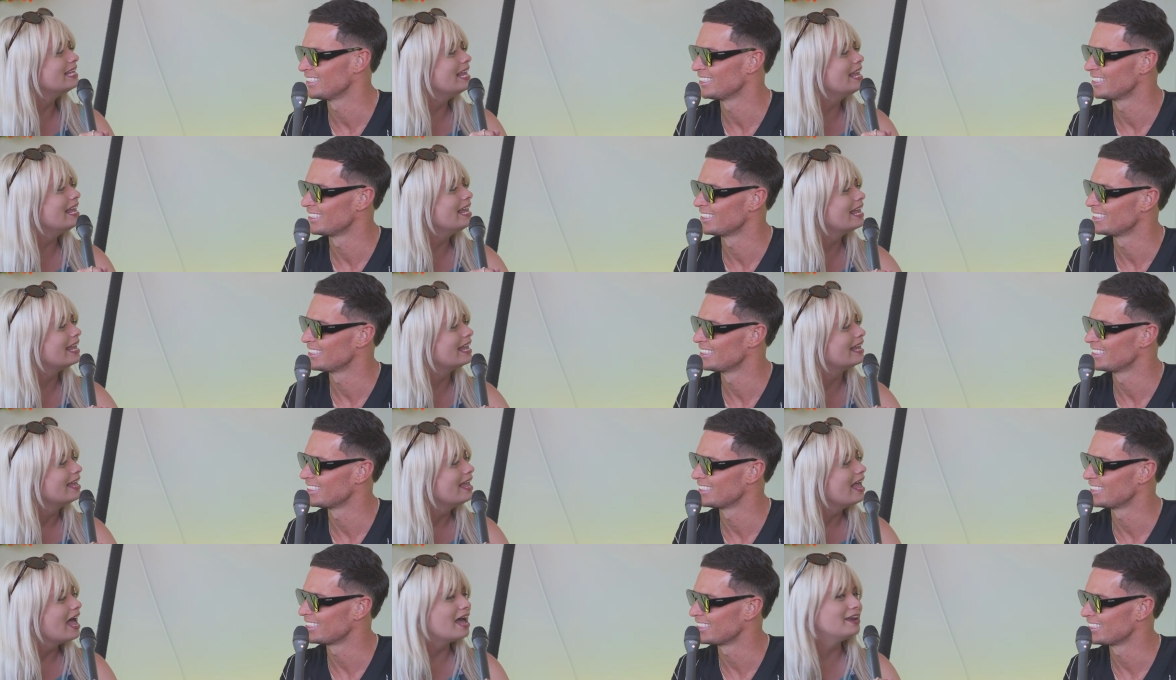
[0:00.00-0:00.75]

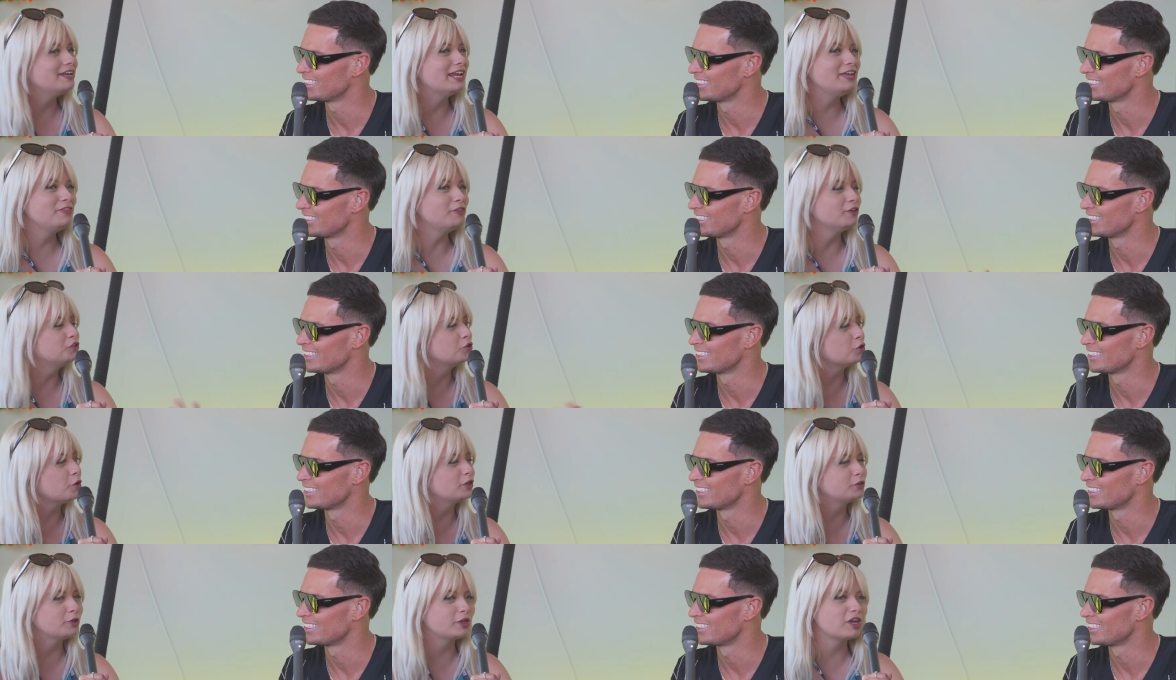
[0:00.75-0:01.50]
Speaker 1: it. And Nathan
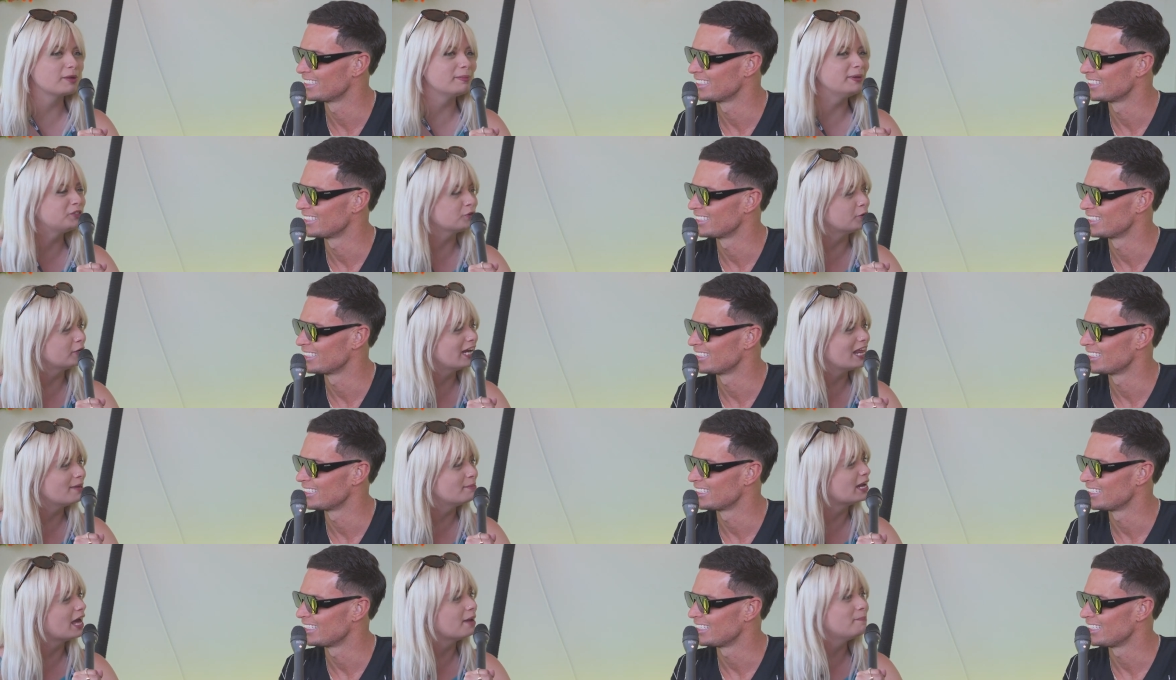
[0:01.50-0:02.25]
Dawes, are you going to be joining
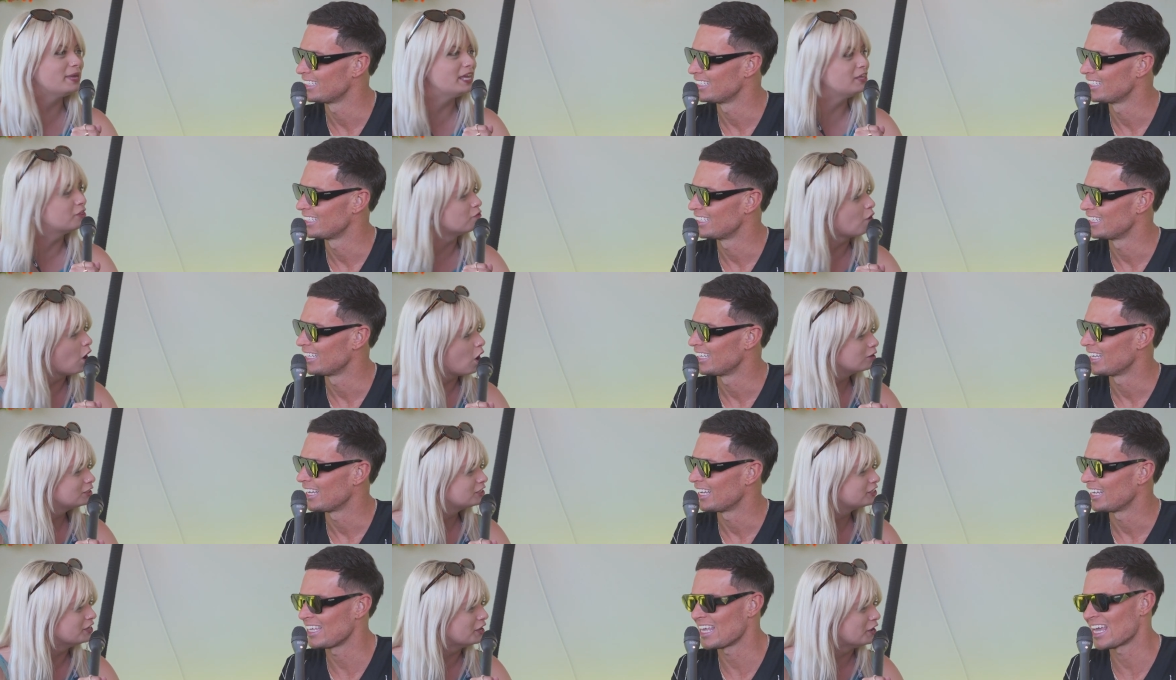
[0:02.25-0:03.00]
him in Ibiza
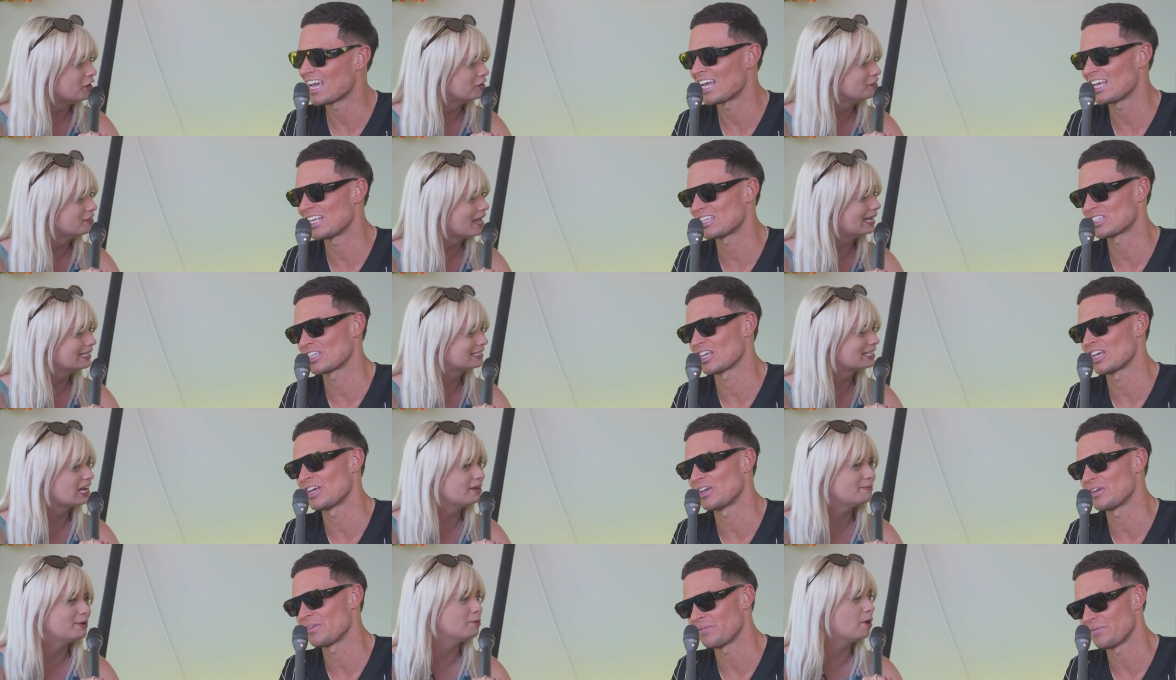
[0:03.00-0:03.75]
Rock soon? Yeah, that's
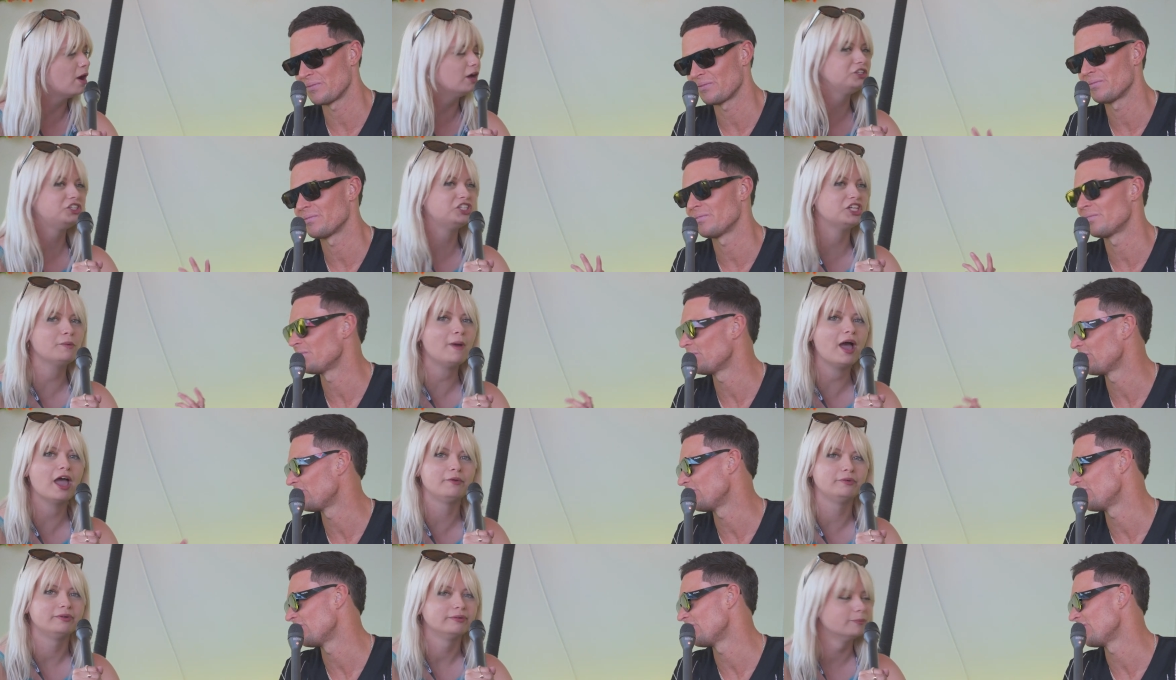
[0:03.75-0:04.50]
so, what a
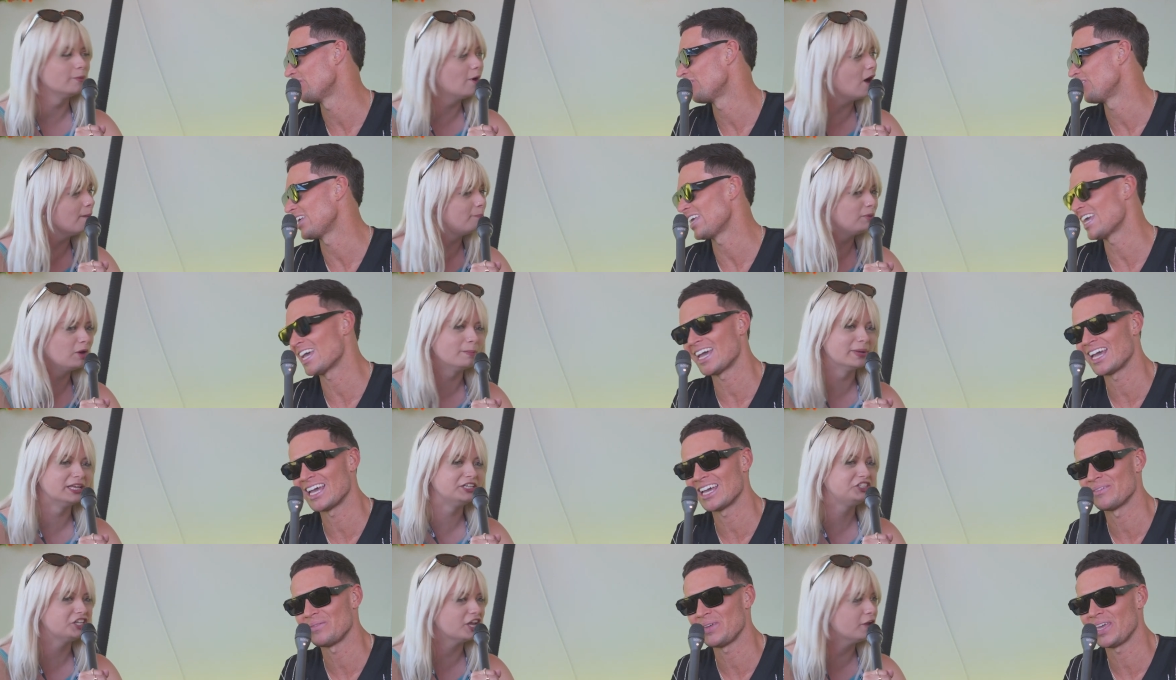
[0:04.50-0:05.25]
duo! What a yeah,
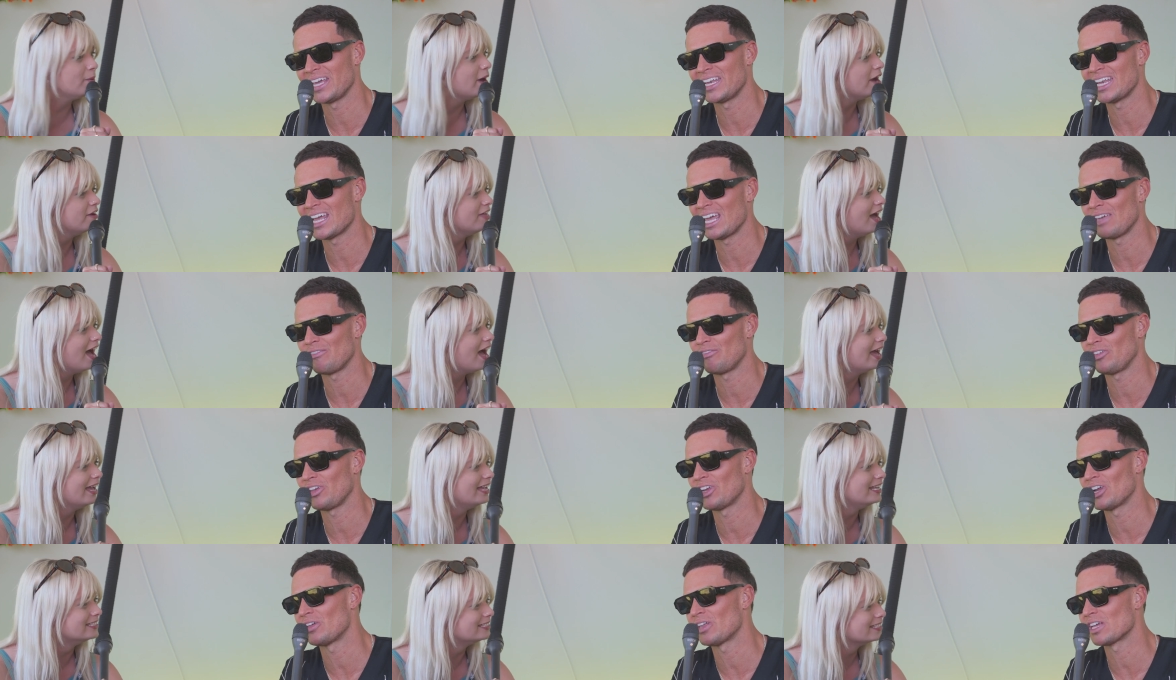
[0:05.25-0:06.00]
duo
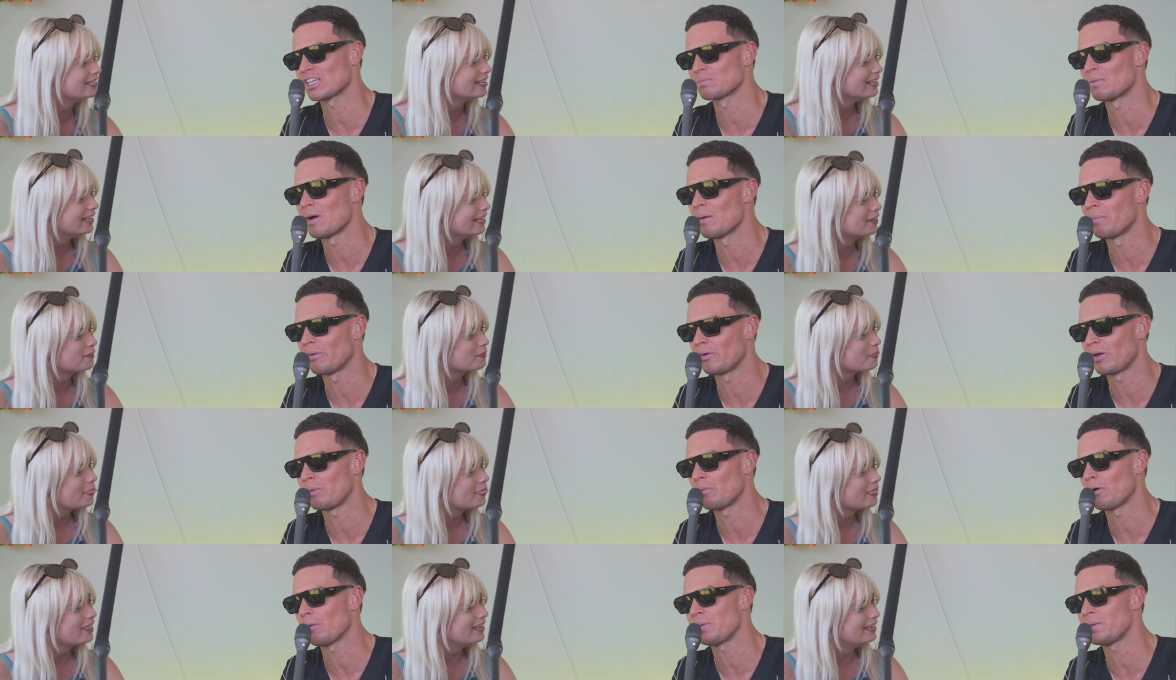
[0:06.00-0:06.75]
that is.
Speaker 2: that's my
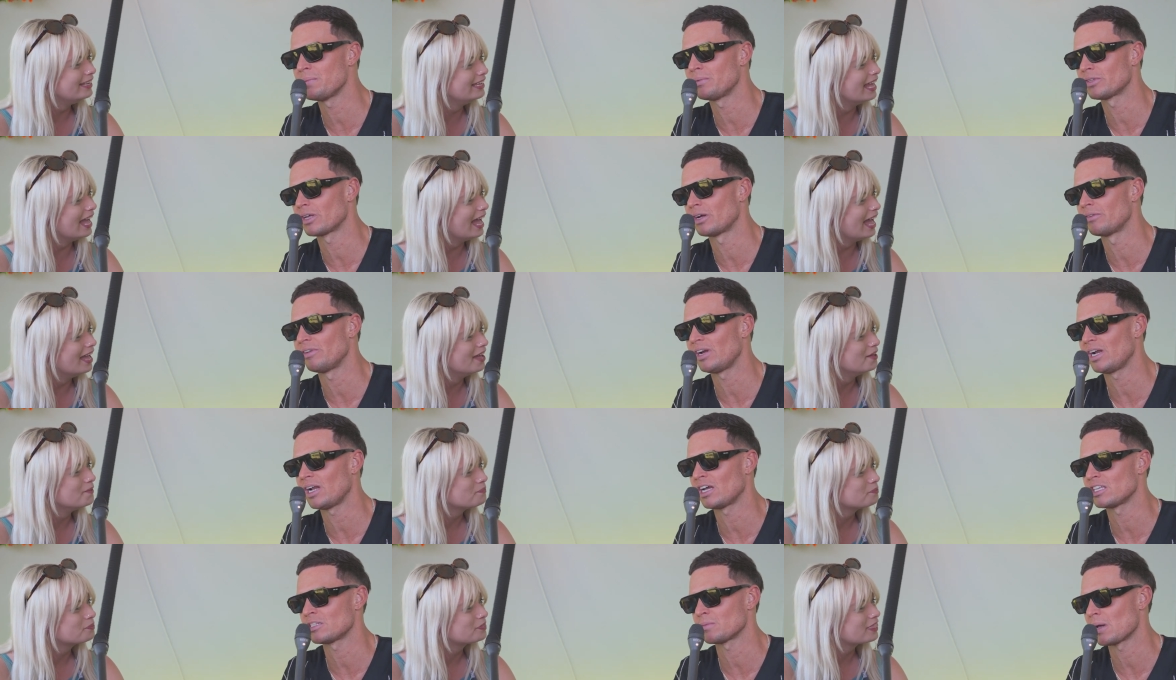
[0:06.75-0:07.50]
boy. What people don't
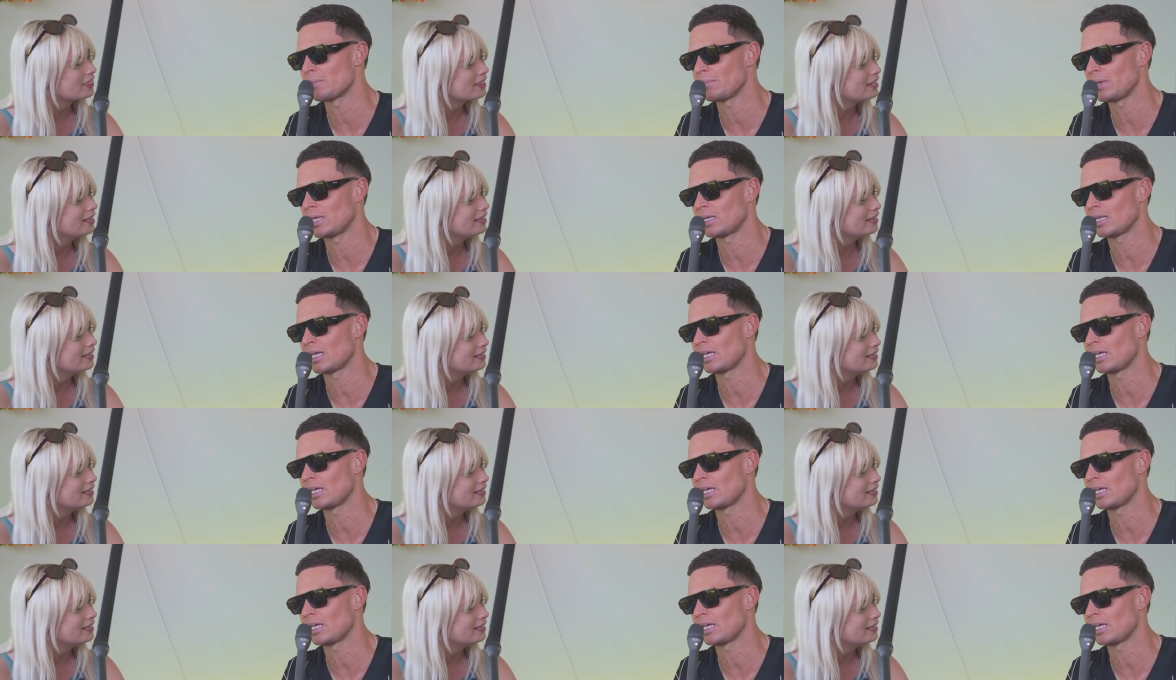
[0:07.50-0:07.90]
realise about me and